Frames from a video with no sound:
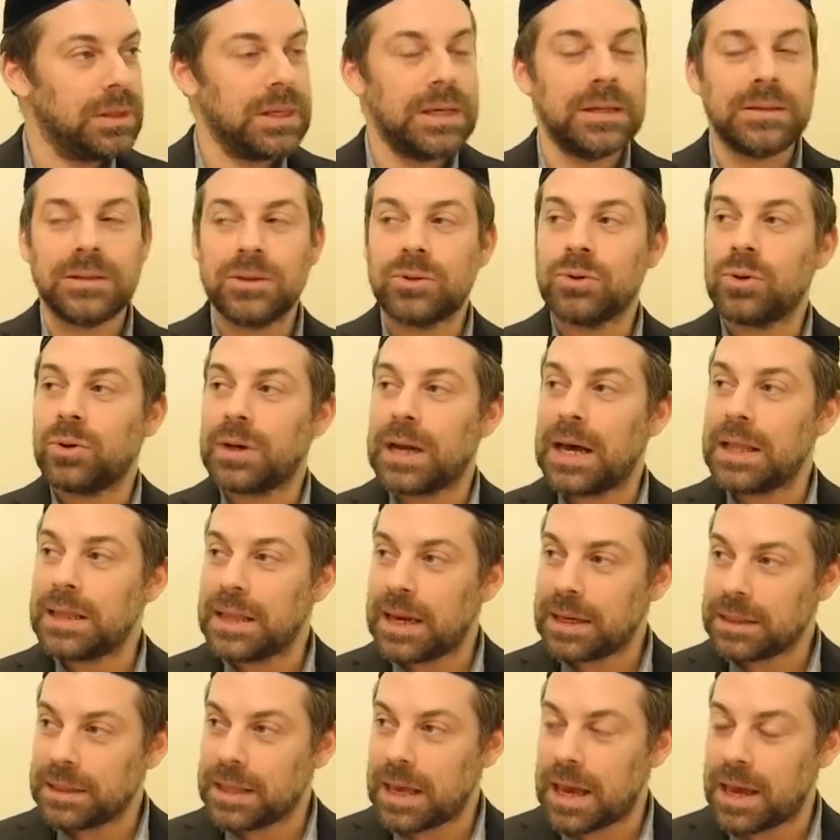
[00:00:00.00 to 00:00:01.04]
Is the Torah
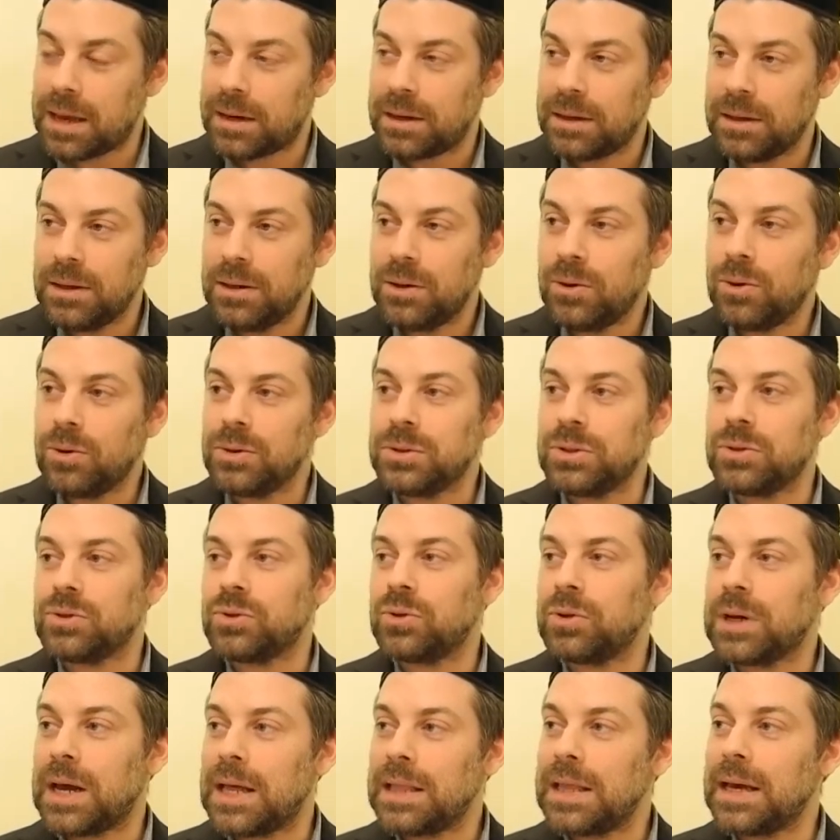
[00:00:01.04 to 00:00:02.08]
like that? Or is the
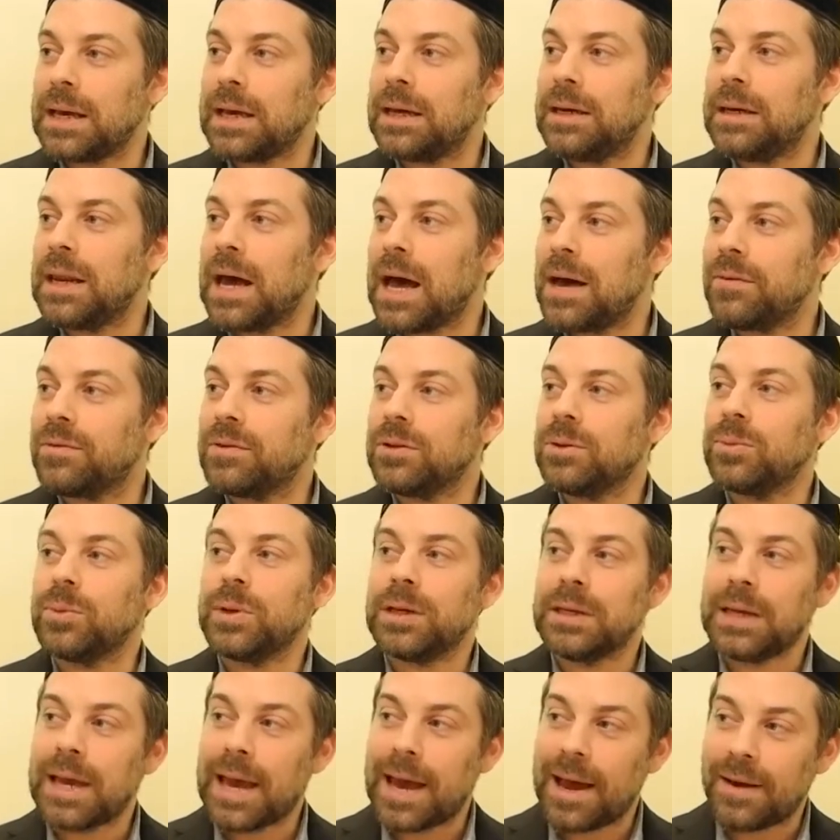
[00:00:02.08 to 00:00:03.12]
Torah like a novel
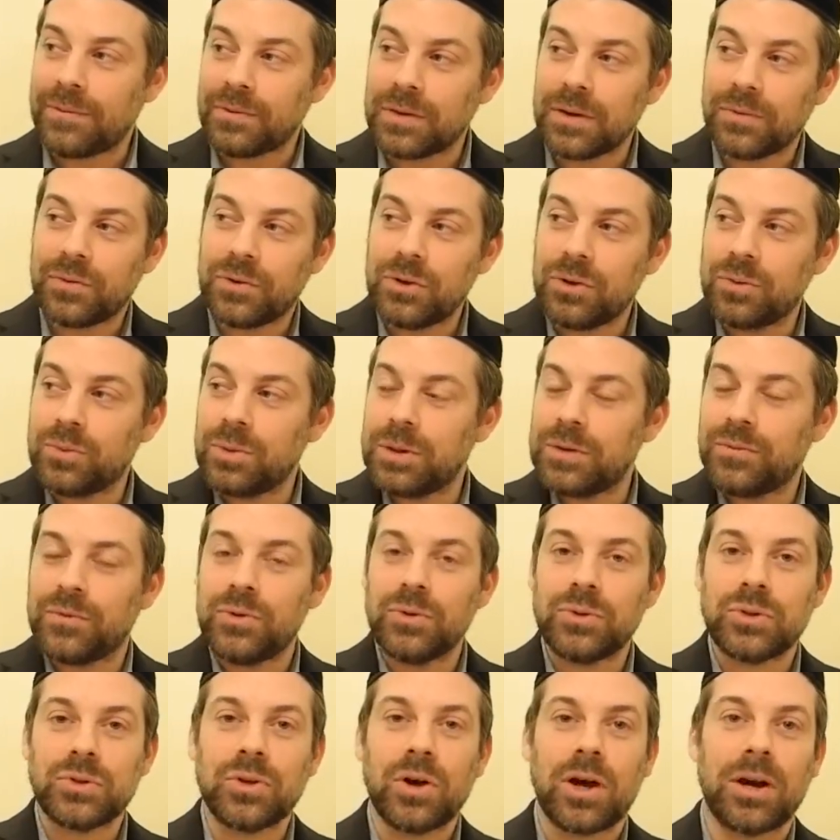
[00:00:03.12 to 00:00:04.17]
where you have, if
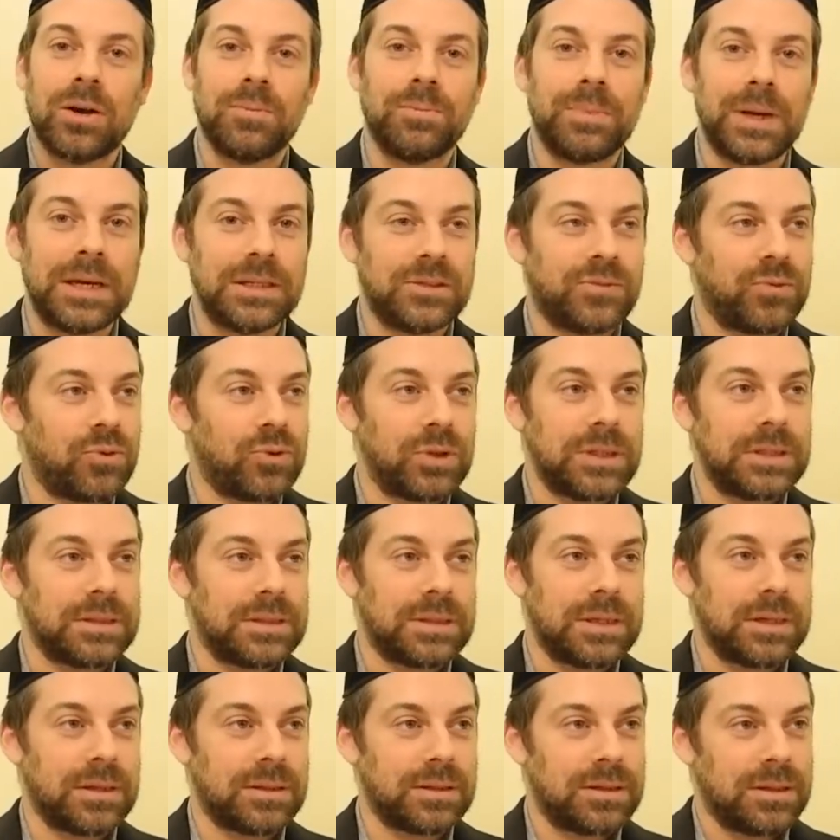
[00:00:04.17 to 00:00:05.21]
you start on page
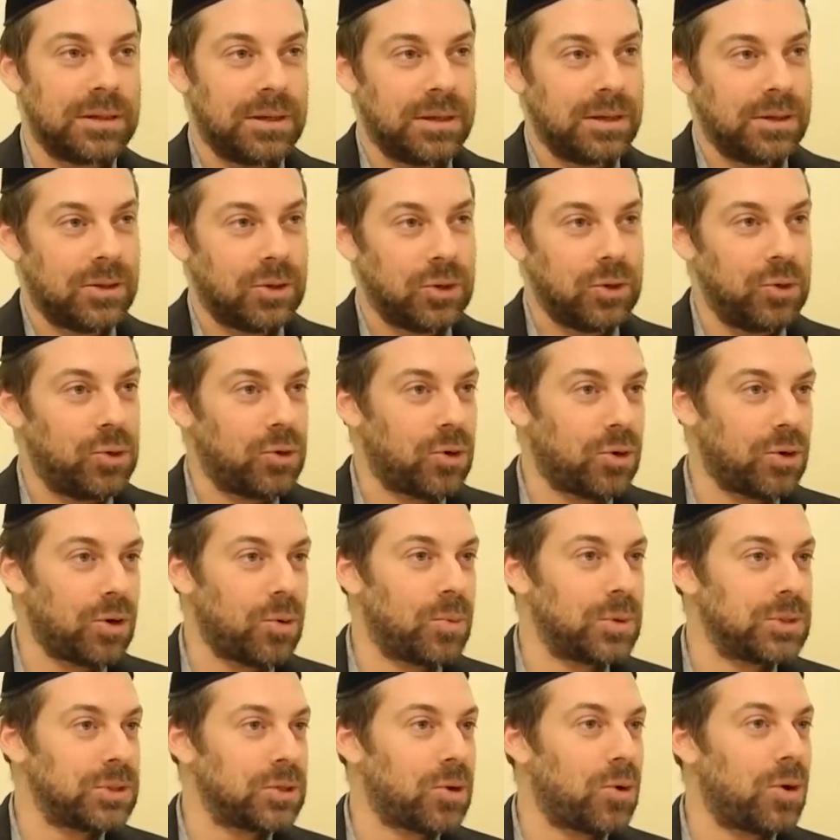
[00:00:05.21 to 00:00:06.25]
46, you don't know
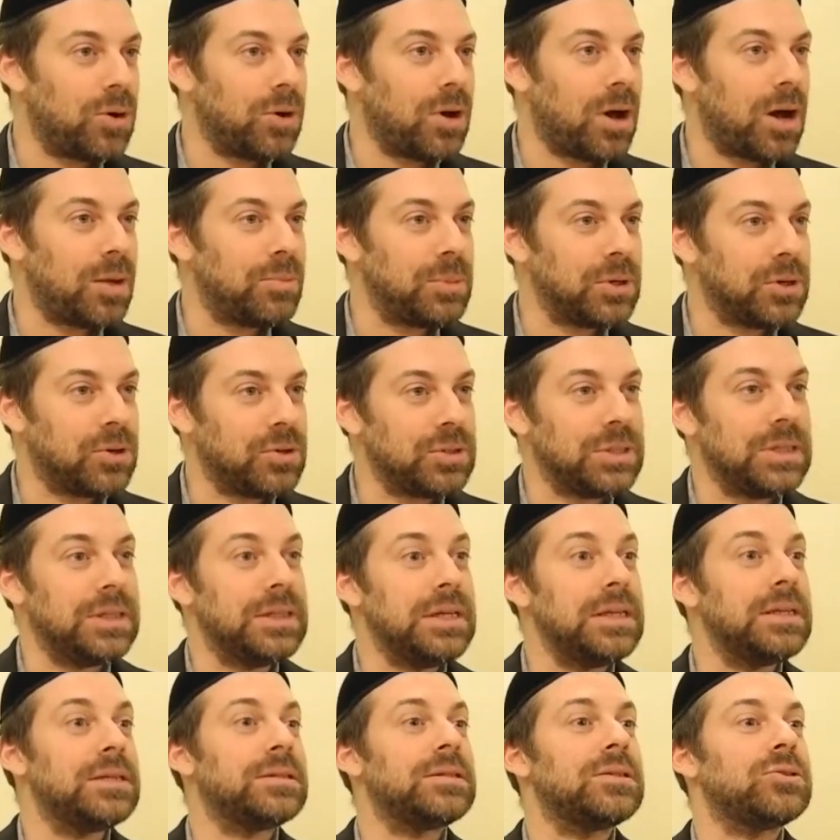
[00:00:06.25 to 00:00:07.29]
what's going on because you
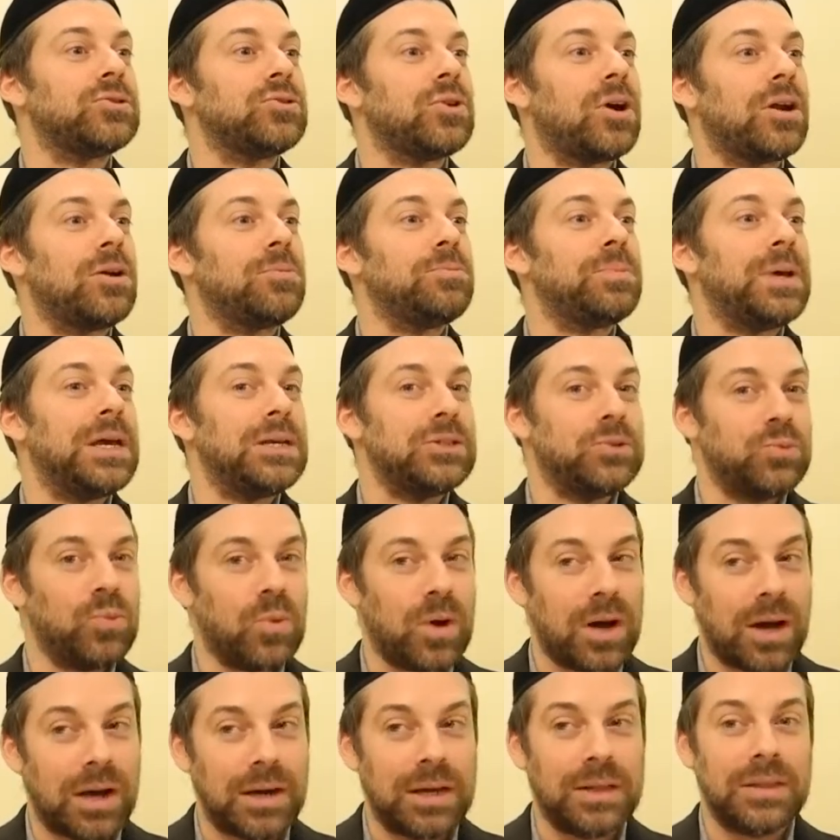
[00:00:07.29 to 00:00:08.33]
needed to start on page
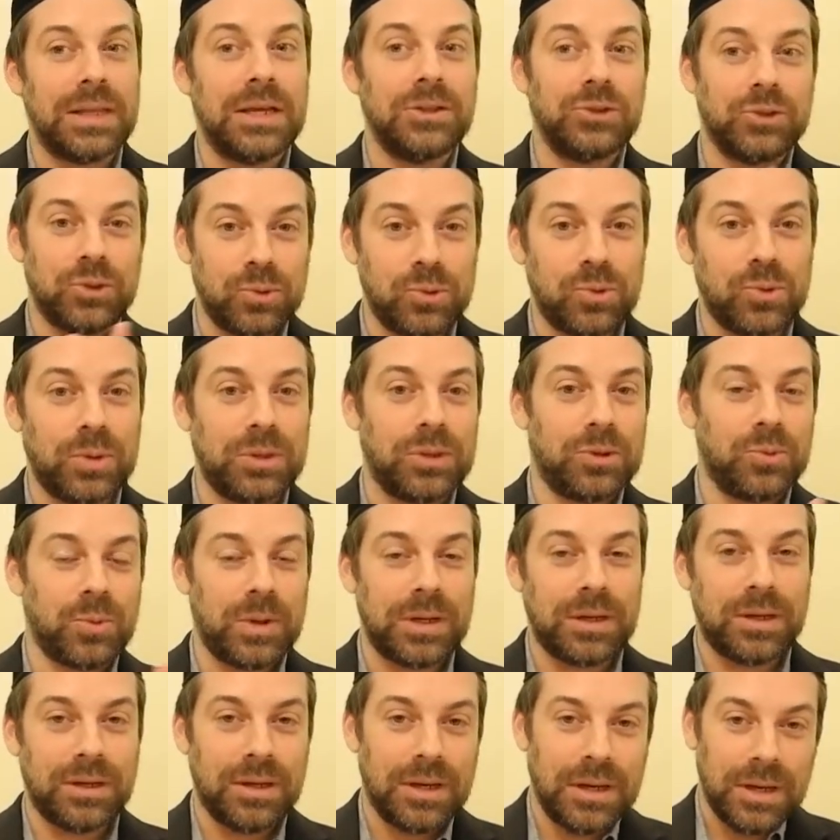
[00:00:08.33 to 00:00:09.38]
1 and then 2 and
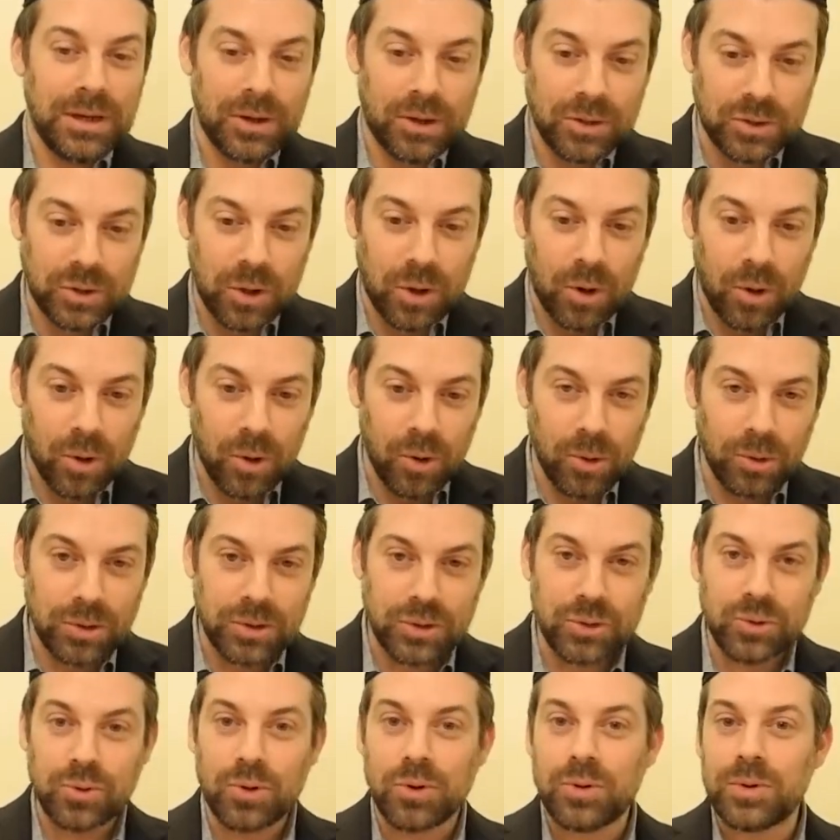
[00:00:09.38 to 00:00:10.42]
3 because a whole
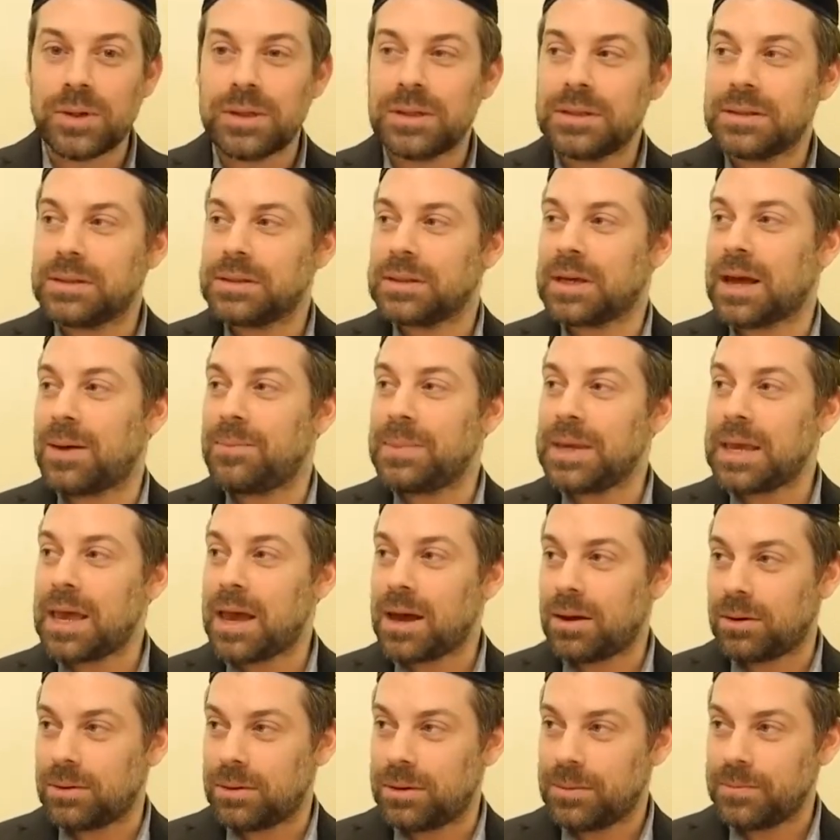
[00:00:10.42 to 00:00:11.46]
story is coming
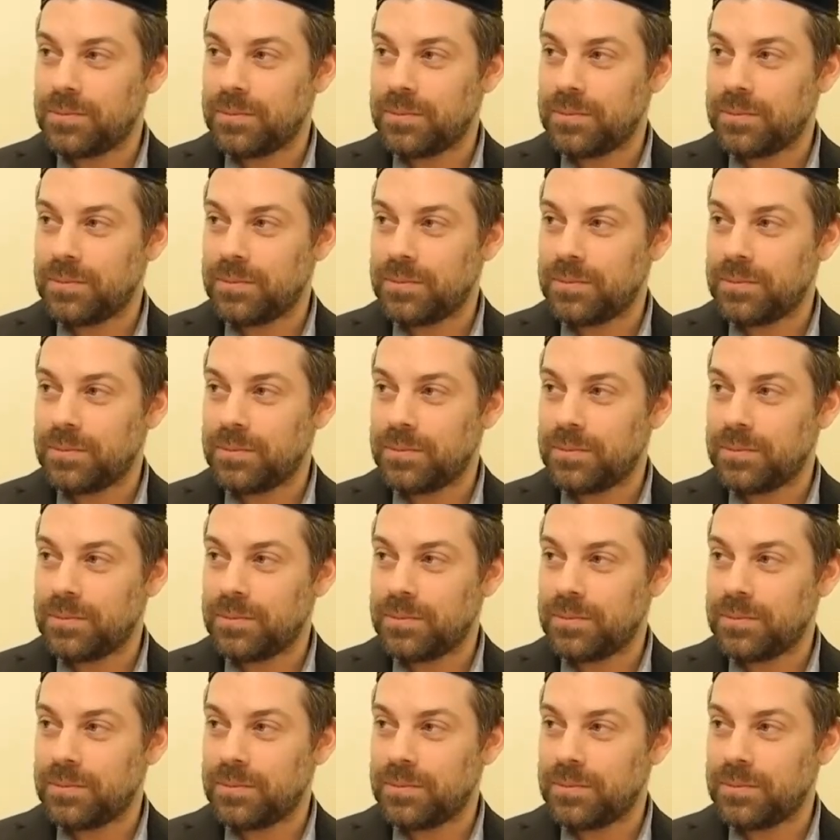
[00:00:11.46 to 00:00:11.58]
out.